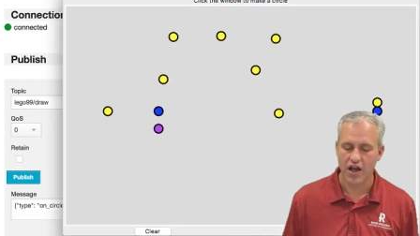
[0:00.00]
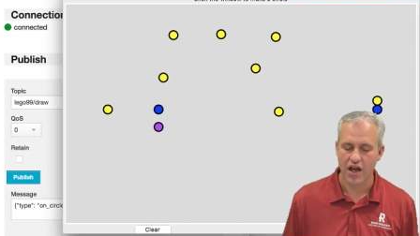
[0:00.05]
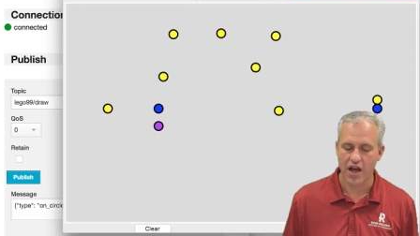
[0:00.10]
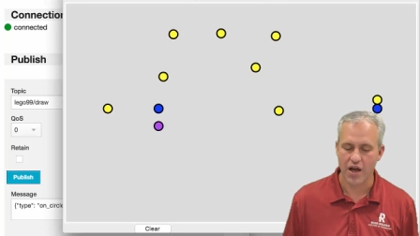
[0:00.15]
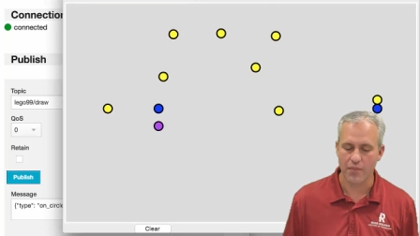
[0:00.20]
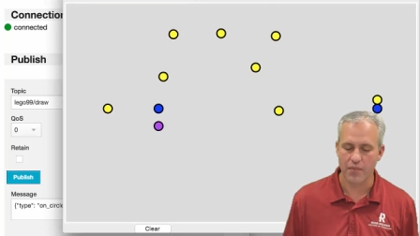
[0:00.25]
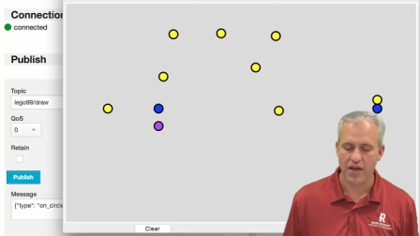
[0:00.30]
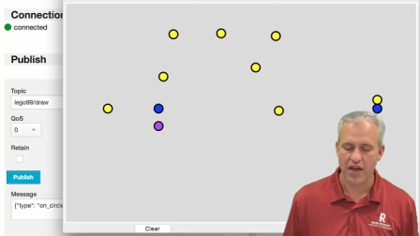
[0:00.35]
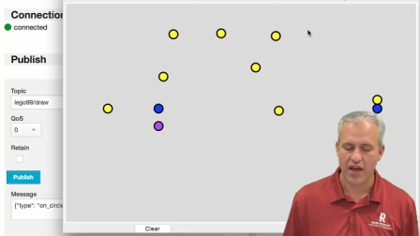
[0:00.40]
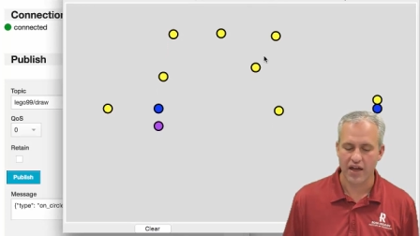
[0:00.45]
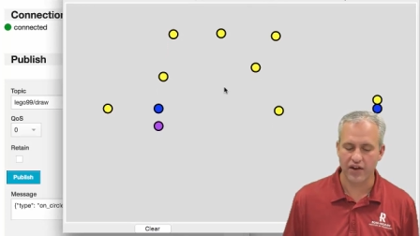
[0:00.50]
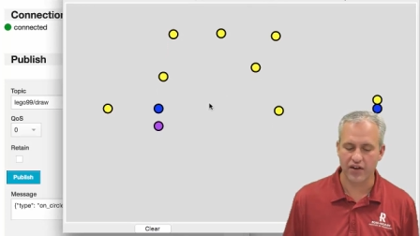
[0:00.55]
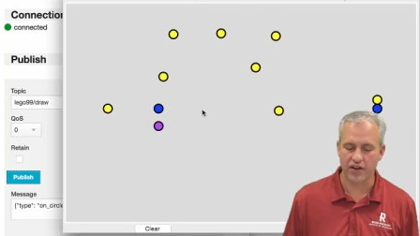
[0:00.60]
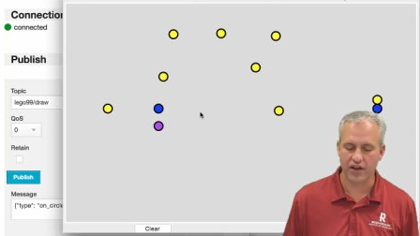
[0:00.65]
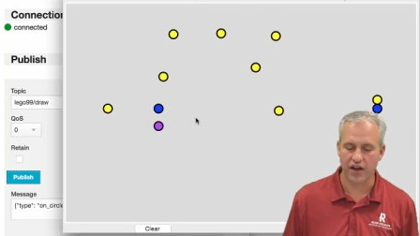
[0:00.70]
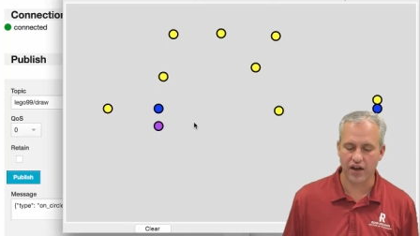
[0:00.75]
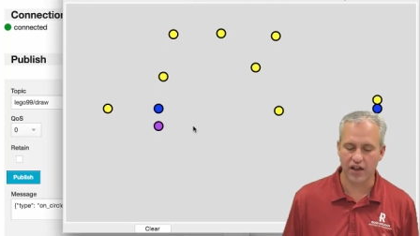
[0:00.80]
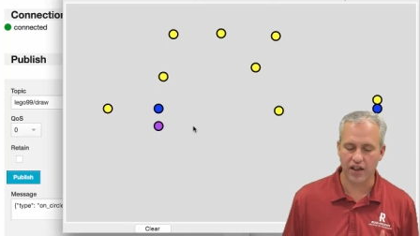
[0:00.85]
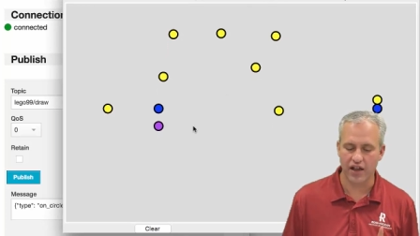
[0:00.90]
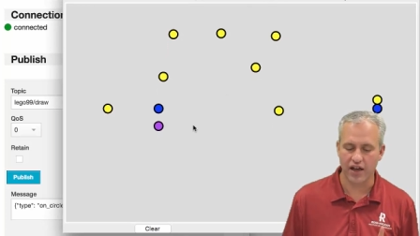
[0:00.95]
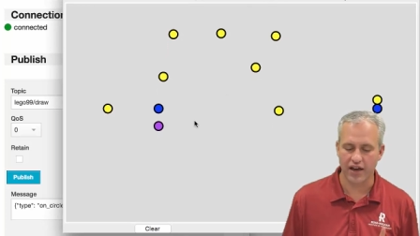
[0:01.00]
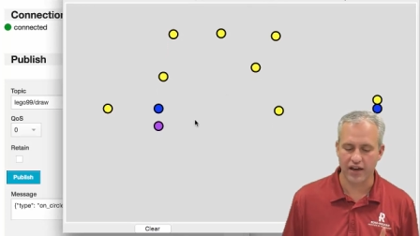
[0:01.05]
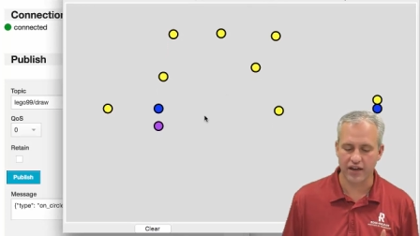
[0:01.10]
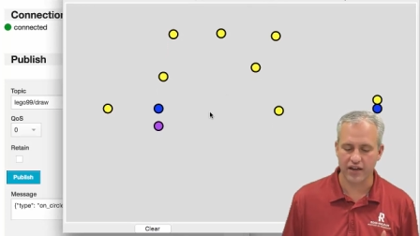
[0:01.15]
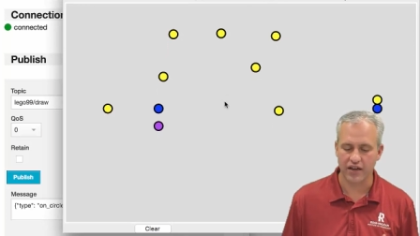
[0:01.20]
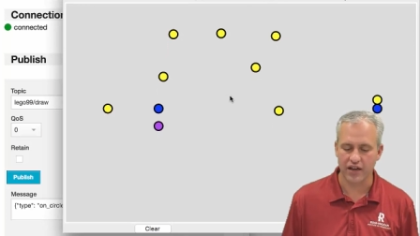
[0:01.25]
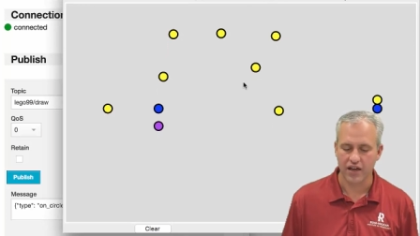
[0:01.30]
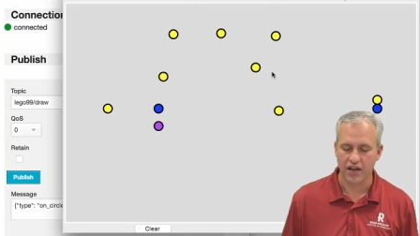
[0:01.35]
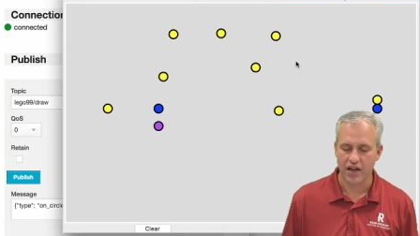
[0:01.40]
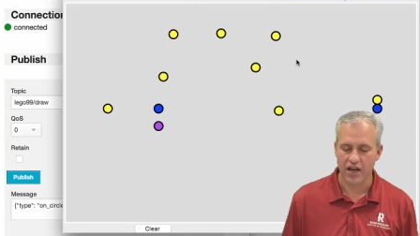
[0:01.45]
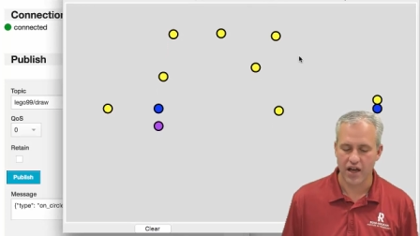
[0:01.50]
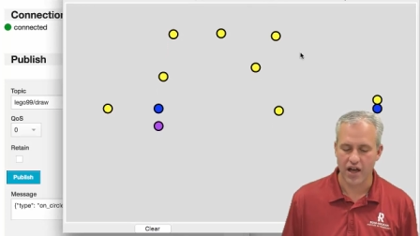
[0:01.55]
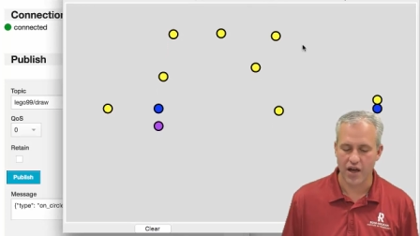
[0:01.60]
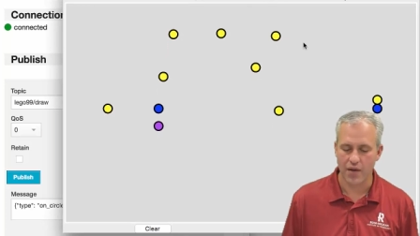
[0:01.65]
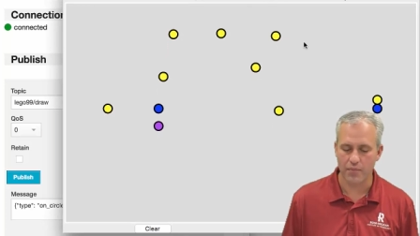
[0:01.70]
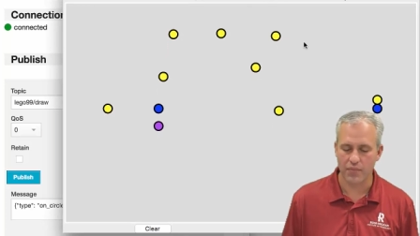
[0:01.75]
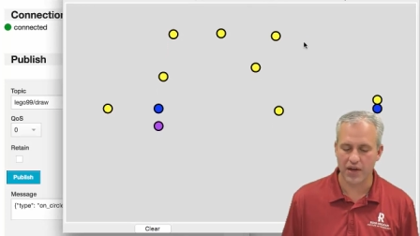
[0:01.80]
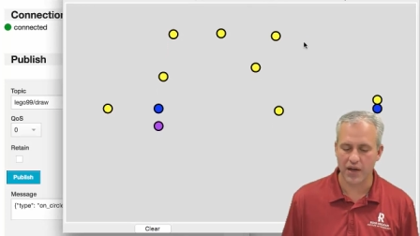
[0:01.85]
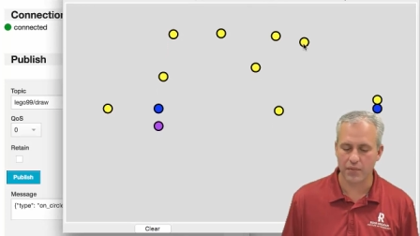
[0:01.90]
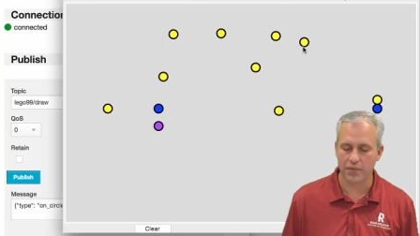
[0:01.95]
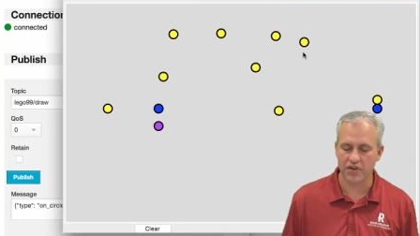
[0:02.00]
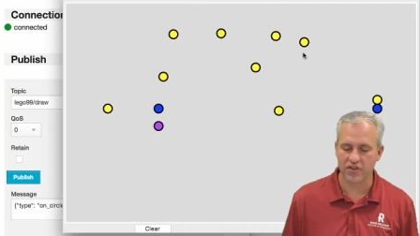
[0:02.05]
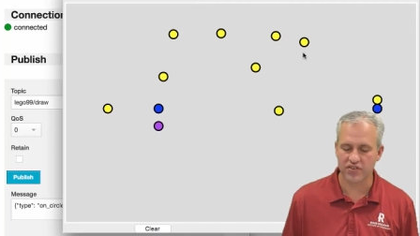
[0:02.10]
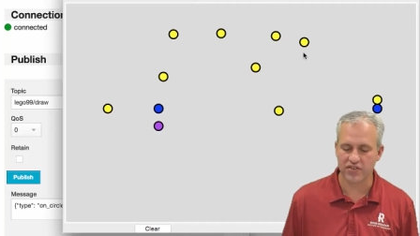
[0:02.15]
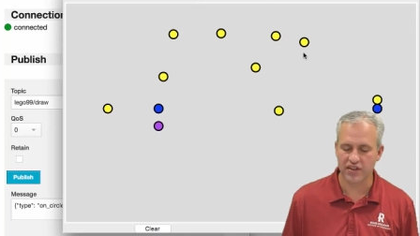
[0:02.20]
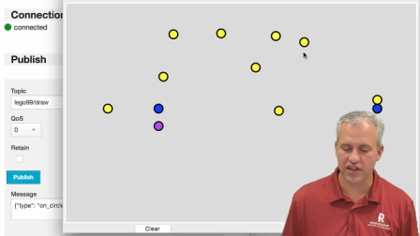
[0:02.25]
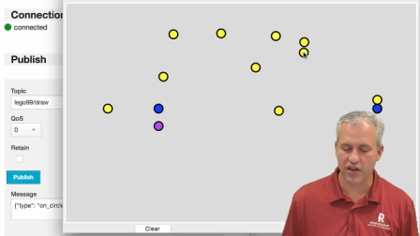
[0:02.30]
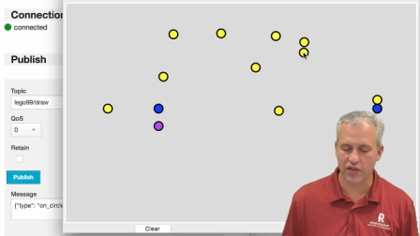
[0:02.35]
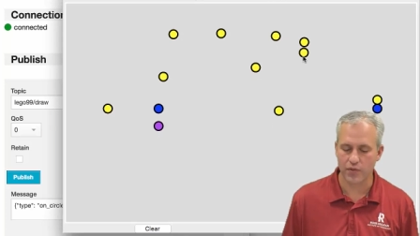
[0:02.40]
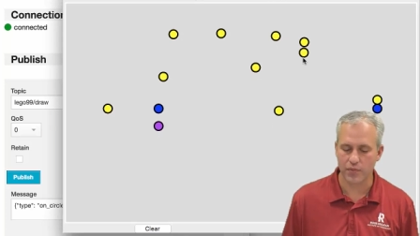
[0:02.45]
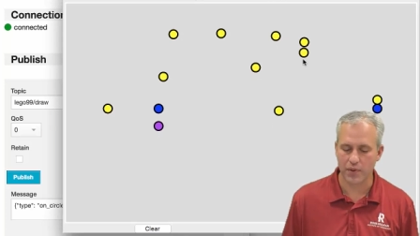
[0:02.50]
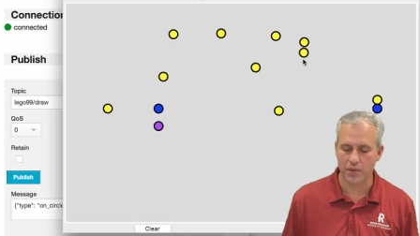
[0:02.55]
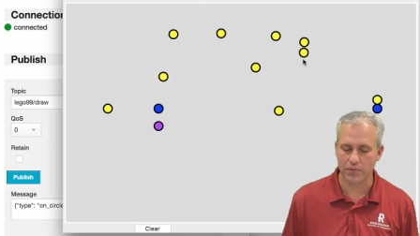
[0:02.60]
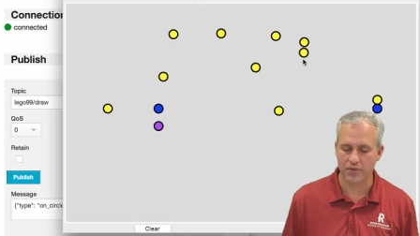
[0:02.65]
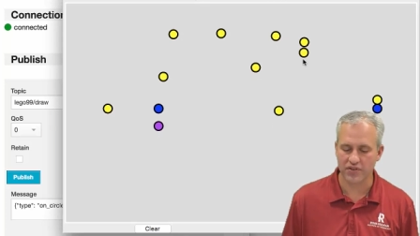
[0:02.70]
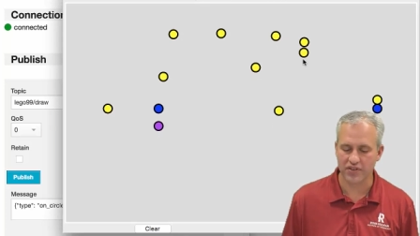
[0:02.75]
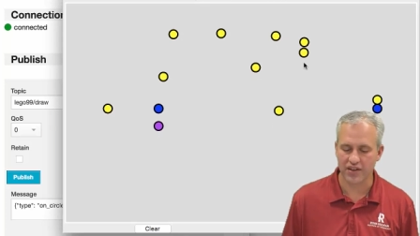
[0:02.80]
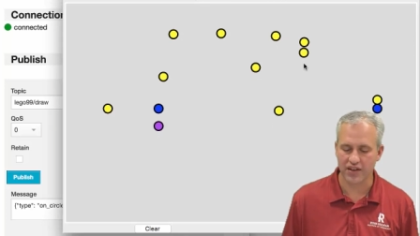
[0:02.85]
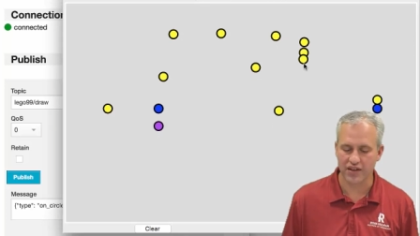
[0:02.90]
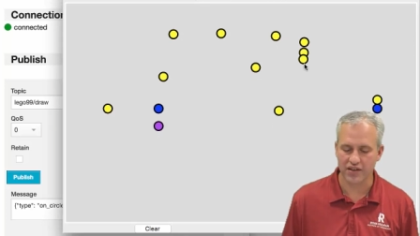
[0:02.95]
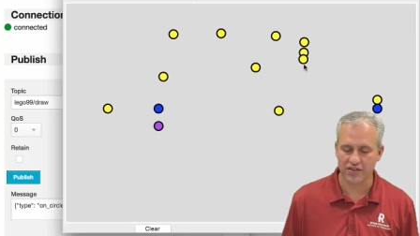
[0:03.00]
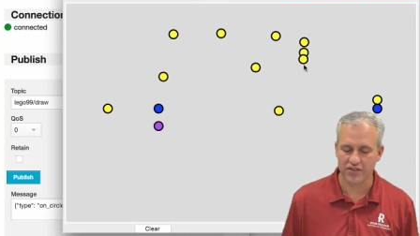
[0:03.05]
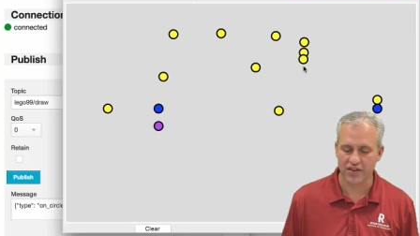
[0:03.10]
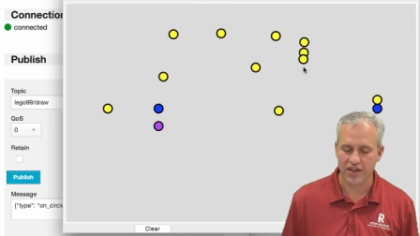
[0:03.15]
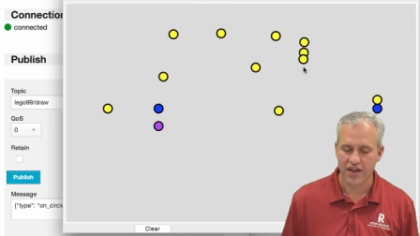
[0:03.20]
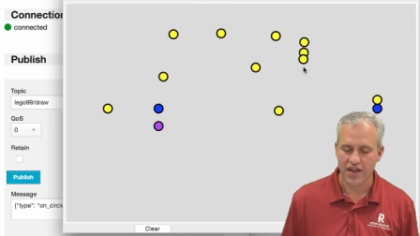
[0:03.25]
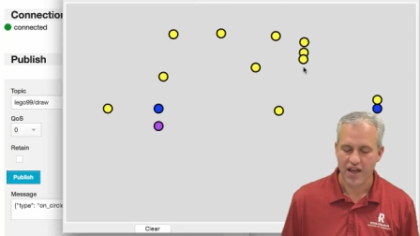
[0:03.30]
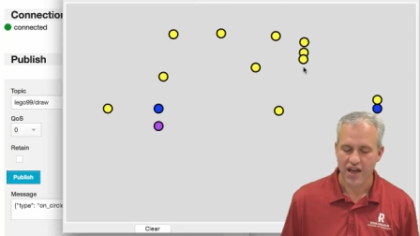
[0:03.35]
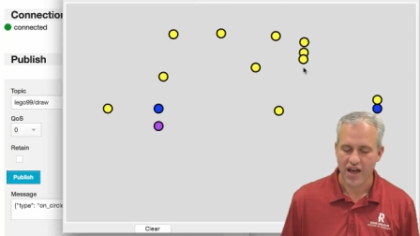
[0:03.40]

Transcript: um, and you're going to like uh, be able to see other people's things.